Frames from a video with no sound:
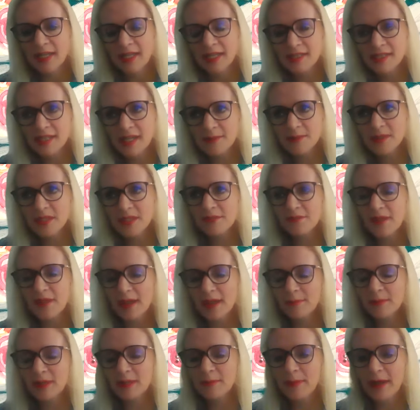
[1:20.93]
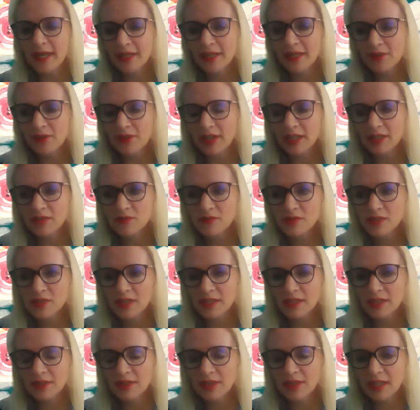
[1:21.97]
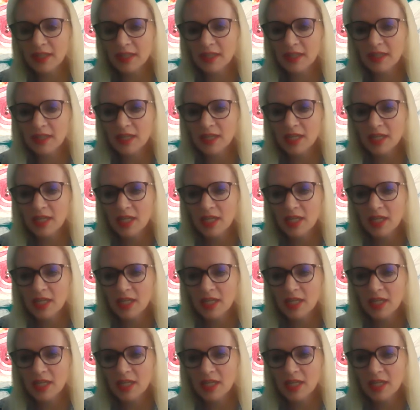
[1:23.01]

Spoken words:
In terms of the family background, I think